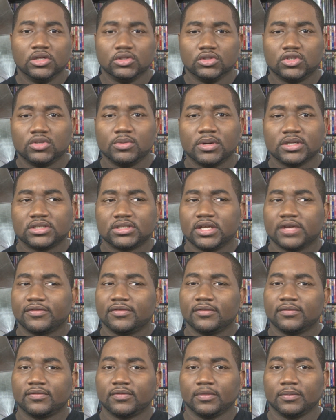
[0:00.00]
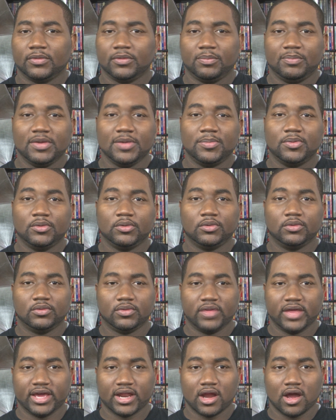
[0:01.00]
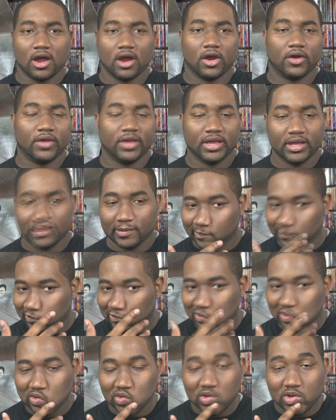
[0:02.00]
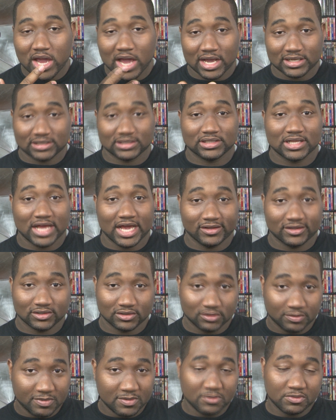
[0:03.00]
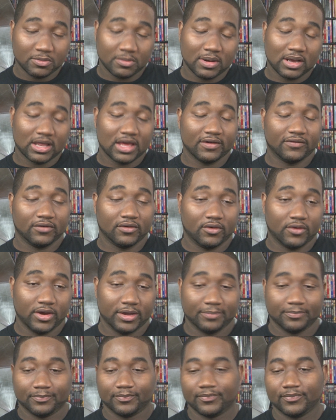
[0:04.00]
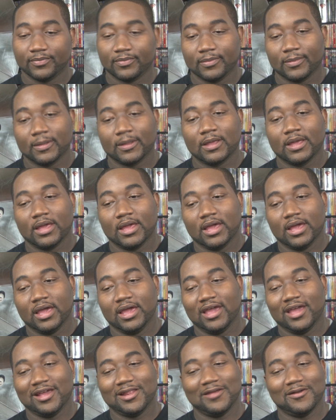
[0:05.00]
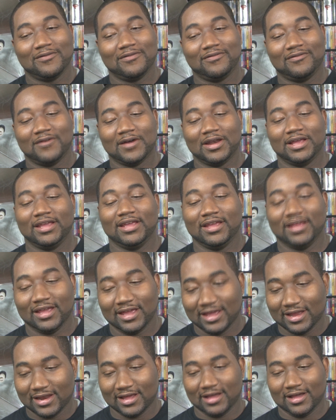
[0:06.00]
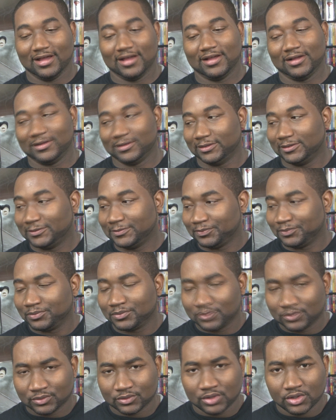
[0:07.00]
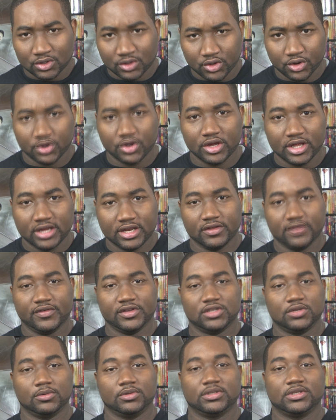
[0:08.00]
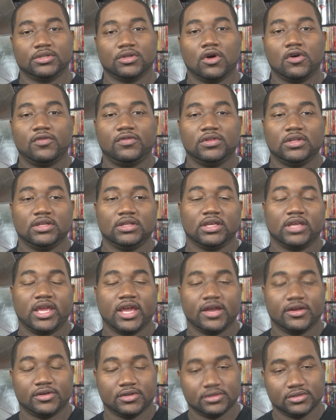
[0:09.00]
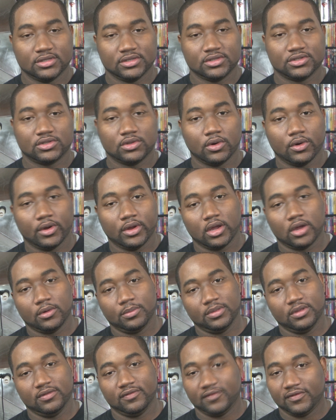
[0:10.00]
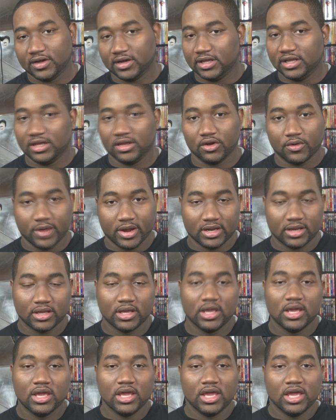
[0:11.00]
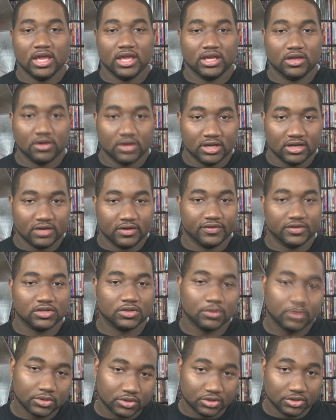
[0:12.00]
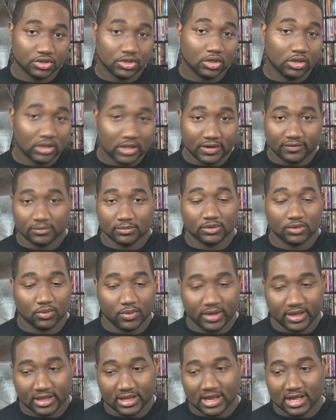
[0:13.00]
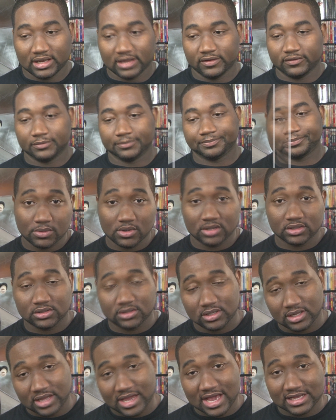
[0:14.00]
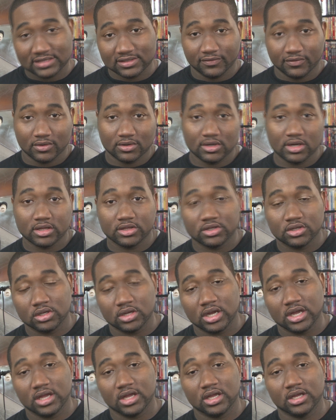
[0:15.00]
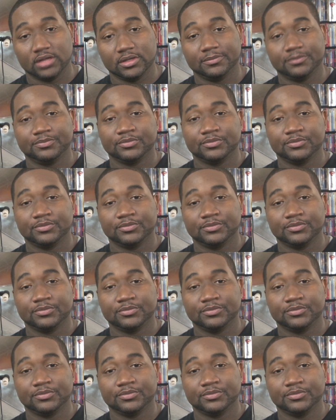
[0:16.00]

too much different from the people that are in you guys' lives. The people in my life are great. And they're funny and they're good individuals. And hopefully the characters in the story are being funny and great and good individuals, and you'll love them the way that I love them. And we also did casting for another